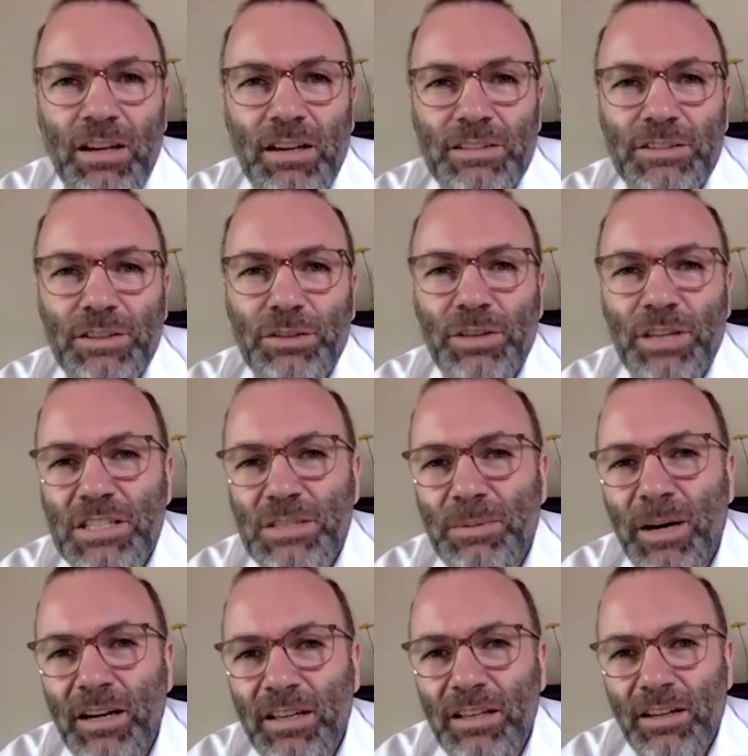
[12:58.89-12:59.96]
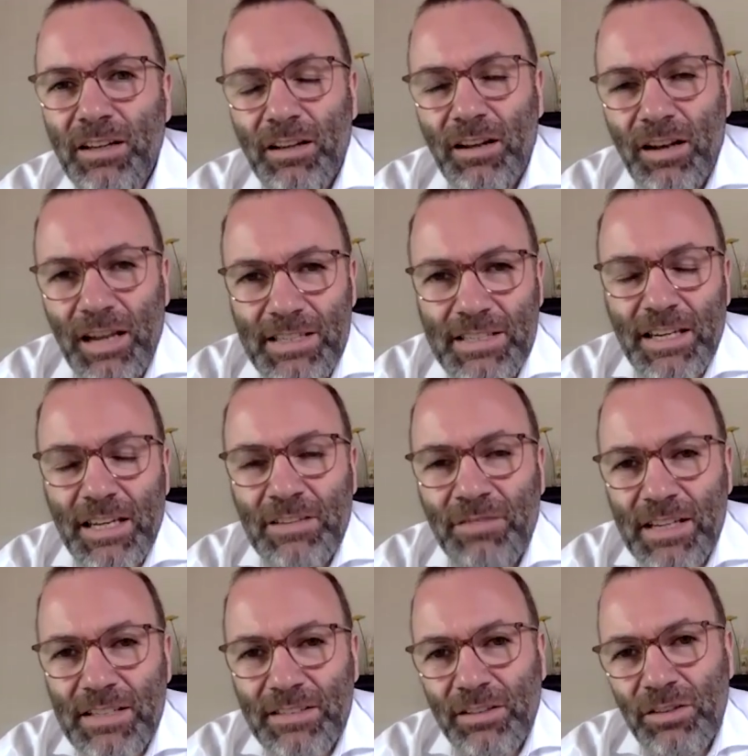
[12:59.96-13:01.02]
So that's why let's
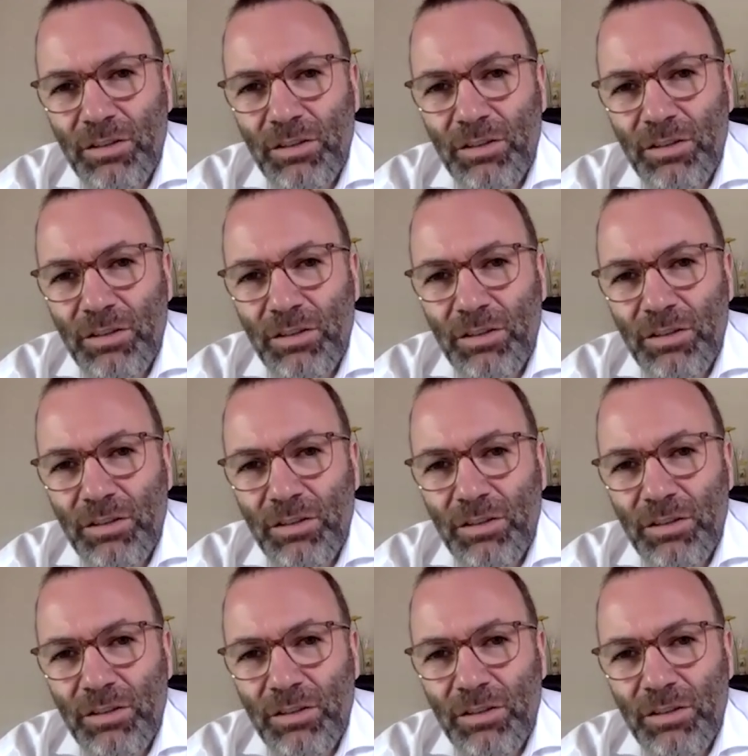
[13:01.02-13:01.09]
invest